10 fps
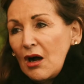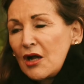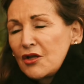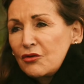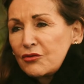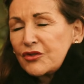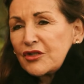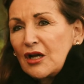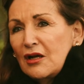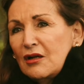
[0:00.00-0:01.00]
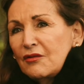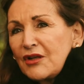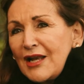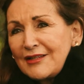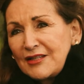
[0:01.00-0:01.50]
I used uh,
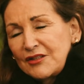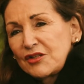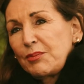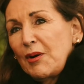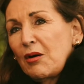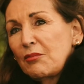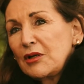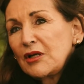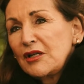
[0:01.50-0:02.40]
the lettings department